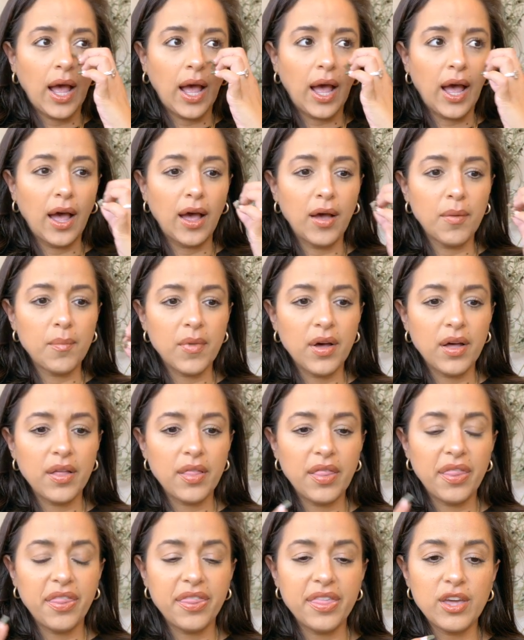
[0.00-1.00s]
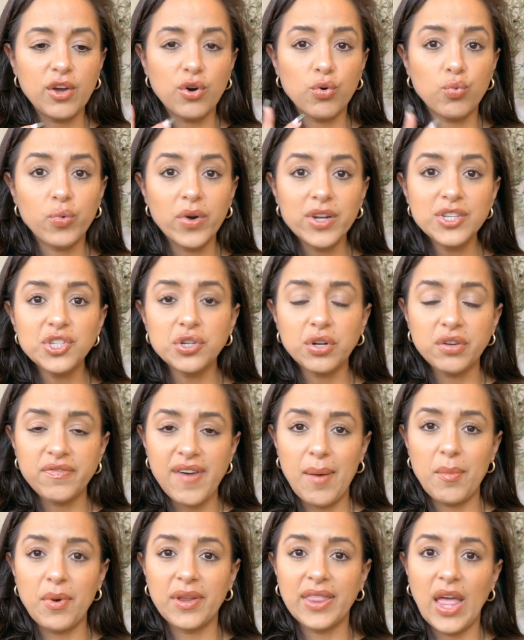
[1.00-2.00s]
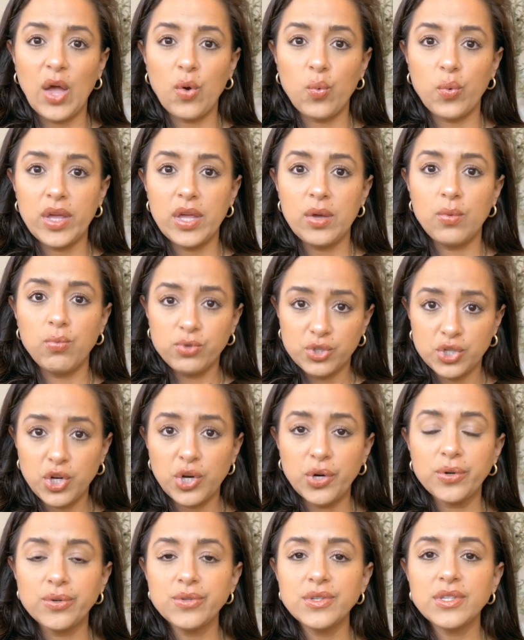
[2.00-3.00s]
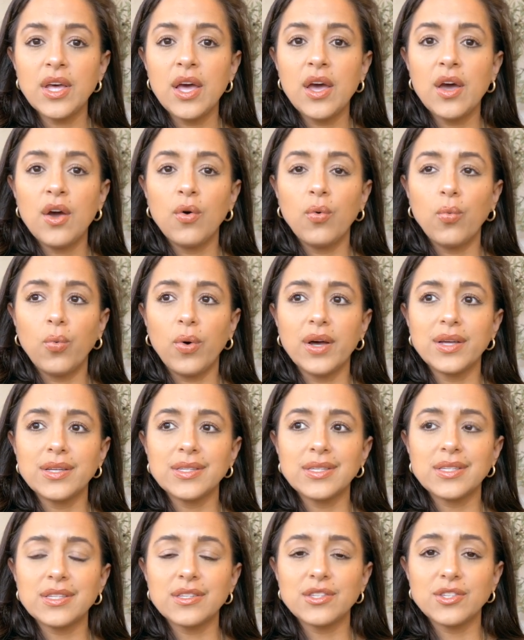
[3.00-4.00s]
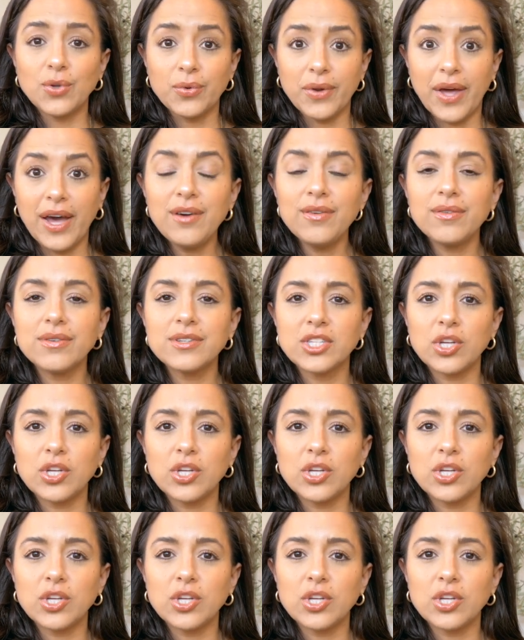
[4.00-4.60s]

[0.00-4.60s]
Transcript: um, the original fabric that we chose was sold out.